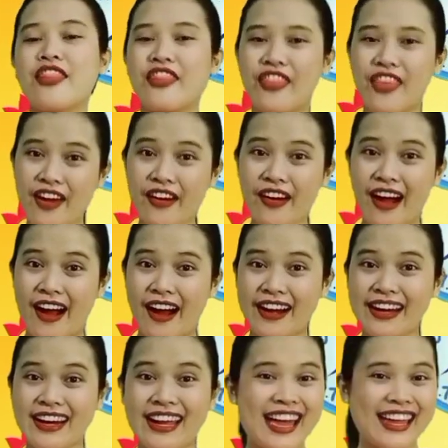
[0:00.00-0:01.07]
There are
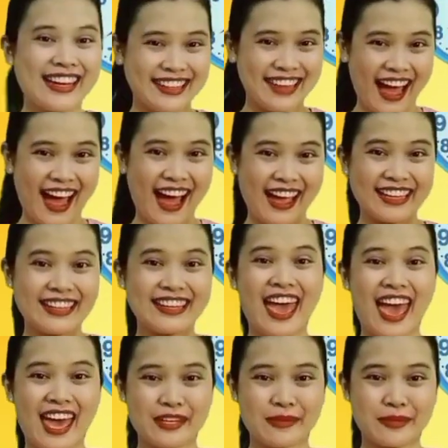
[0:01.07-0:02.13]
9
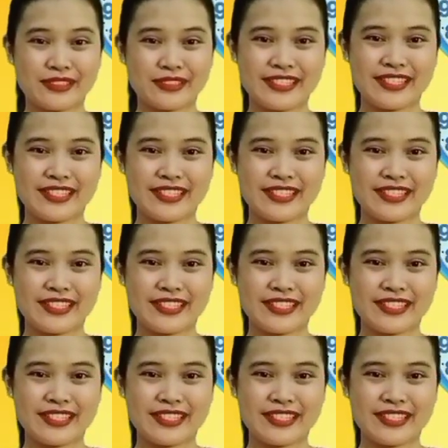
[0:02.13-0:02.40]
animals.